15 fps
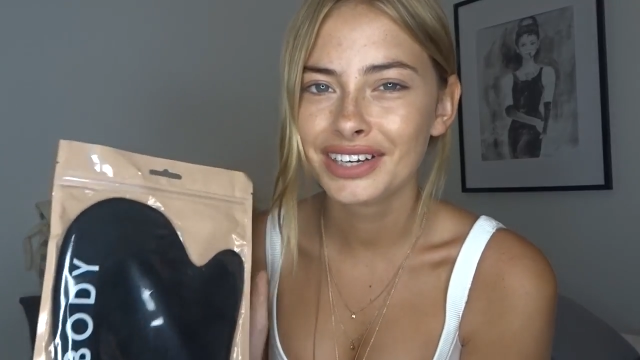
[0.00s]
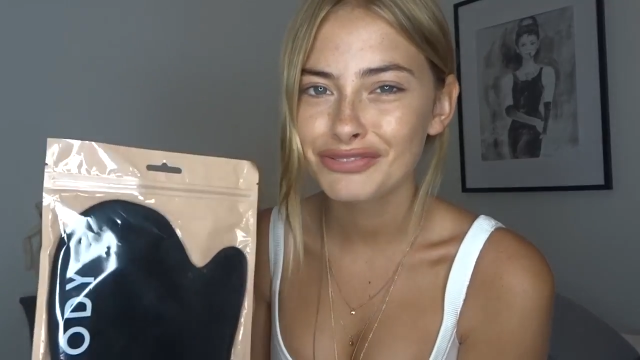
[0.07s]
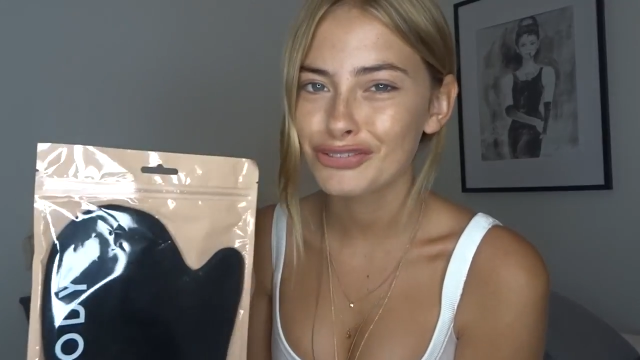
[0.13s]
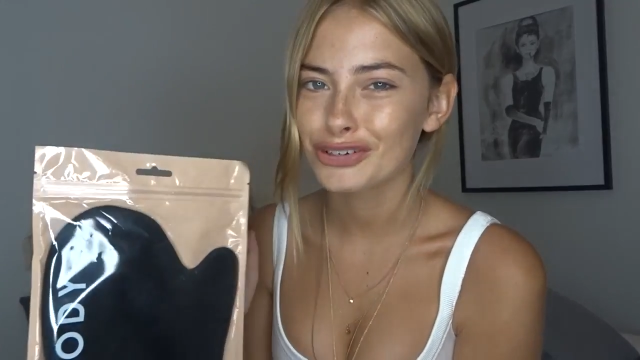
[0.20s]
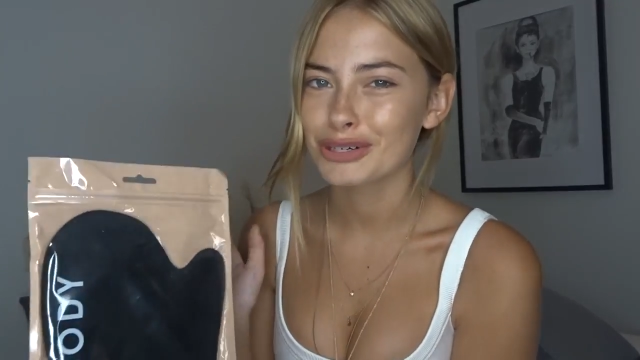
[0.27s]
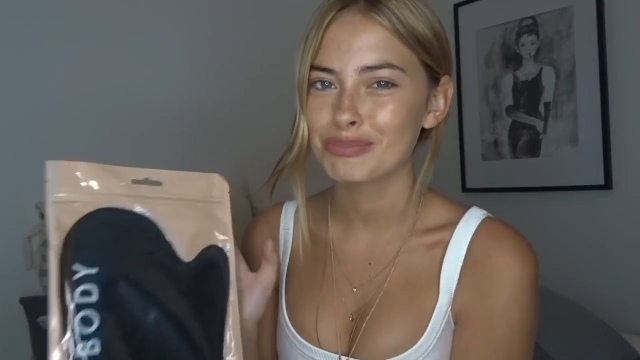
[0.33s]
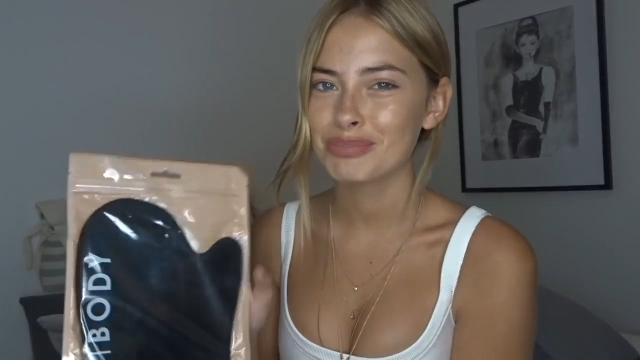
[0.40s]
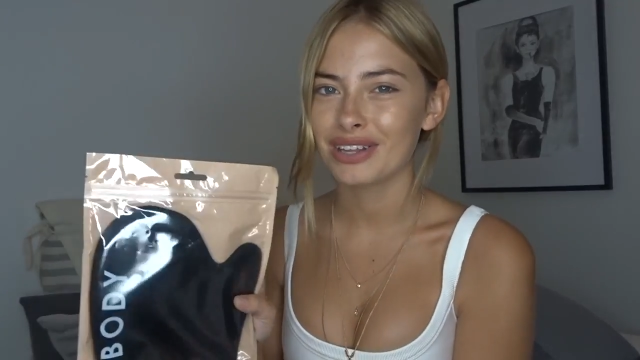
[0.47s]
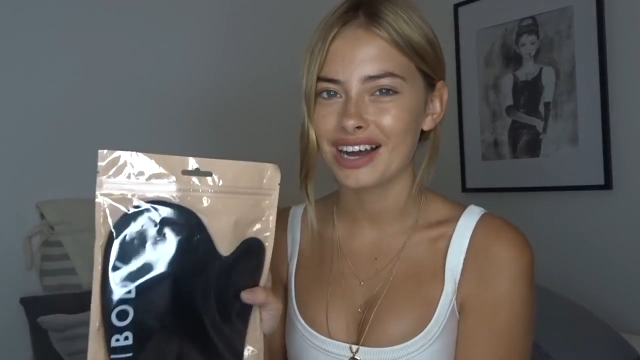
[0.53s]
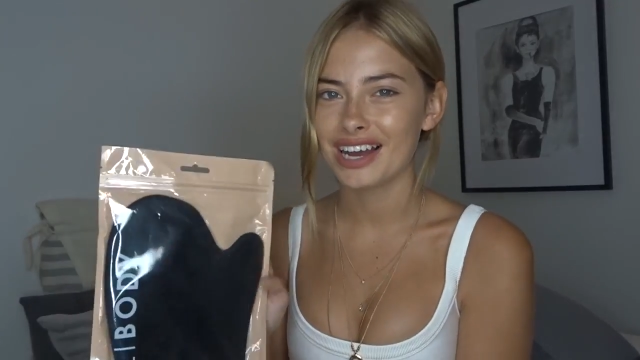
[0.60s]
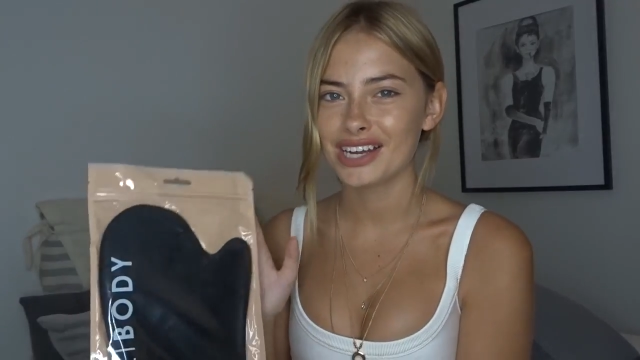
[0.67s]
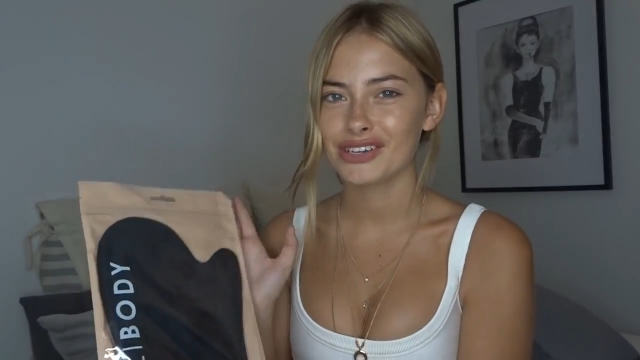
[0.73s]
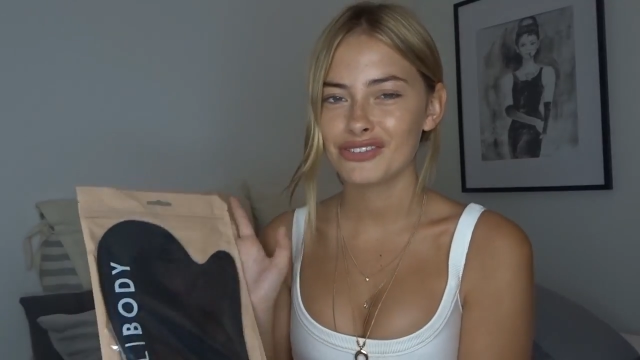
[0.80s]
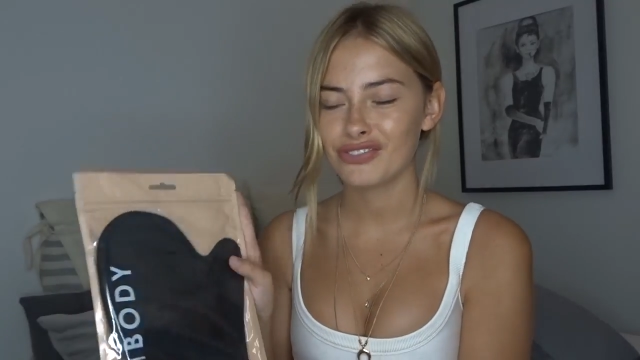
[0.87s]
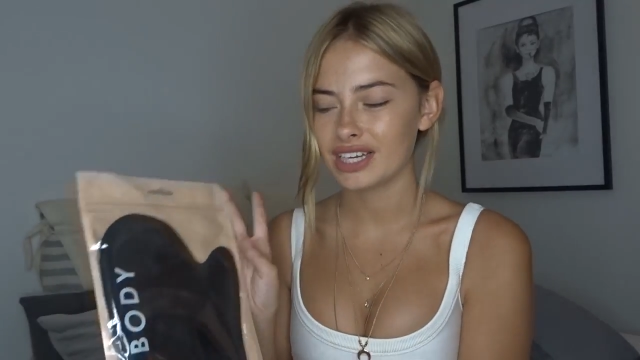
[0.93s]
for
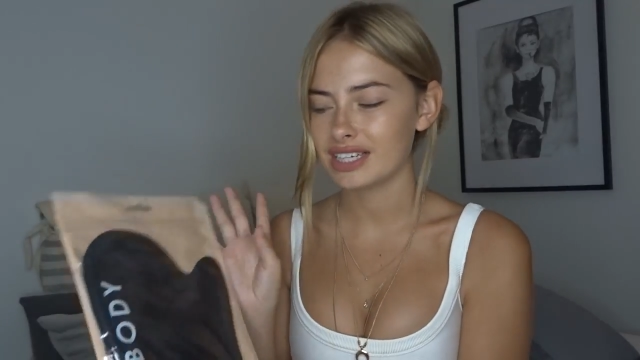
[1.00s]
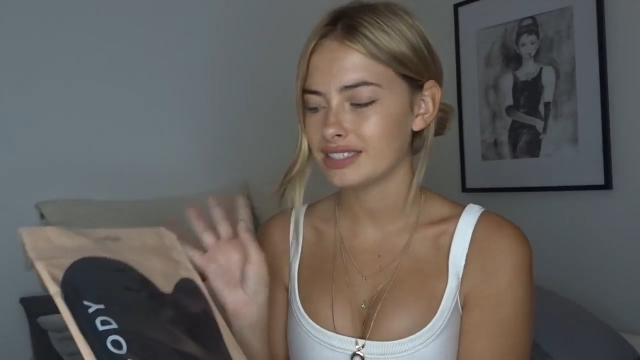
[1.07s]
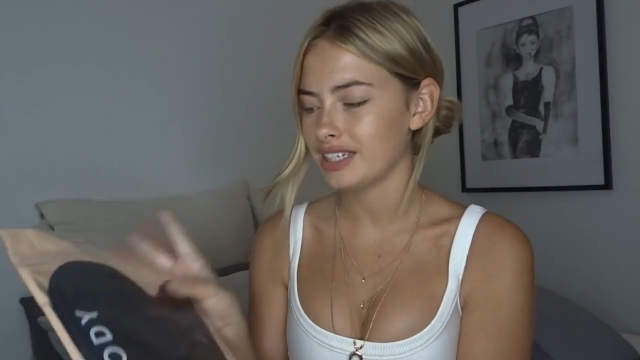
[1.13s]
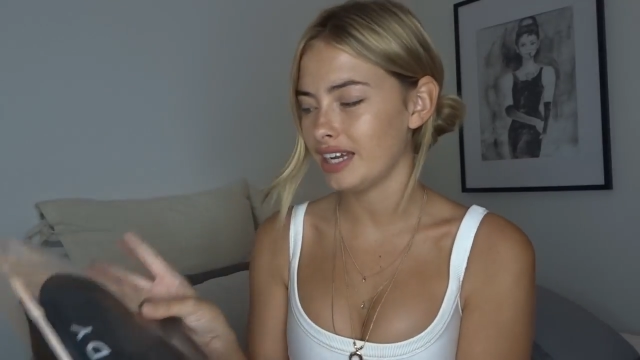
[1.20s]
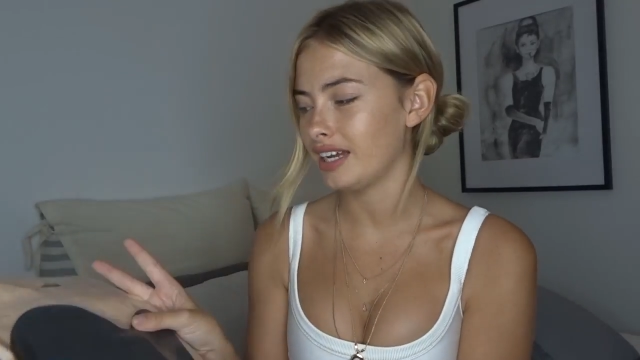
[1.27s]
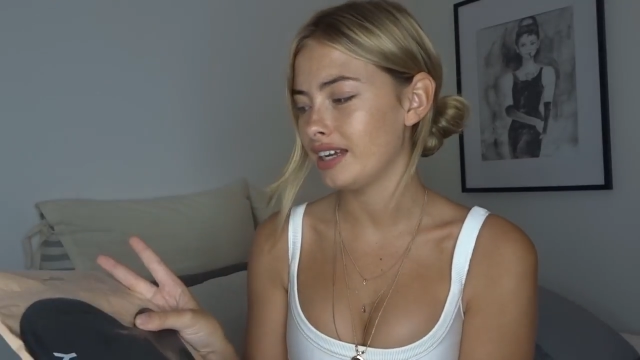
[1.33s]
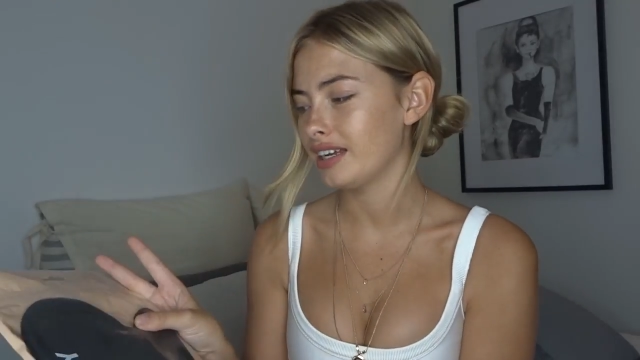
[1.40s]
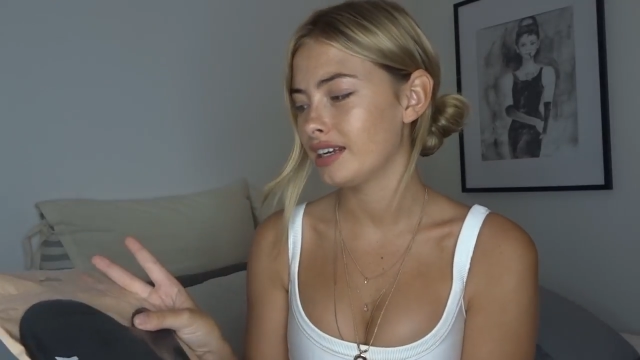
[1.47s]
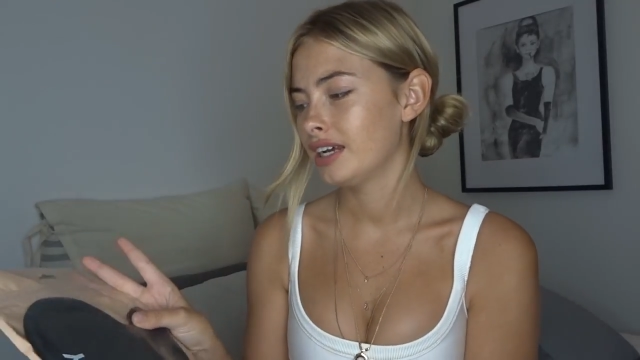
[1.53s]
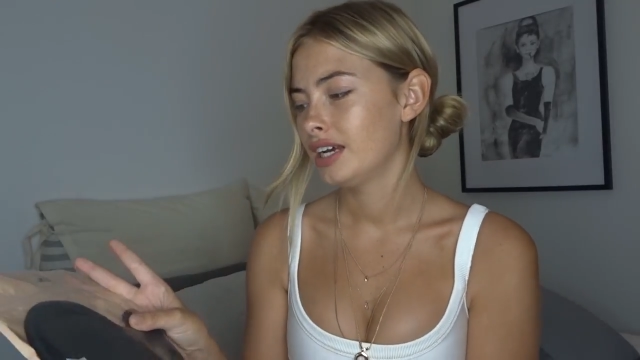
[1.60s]
applying fake tan.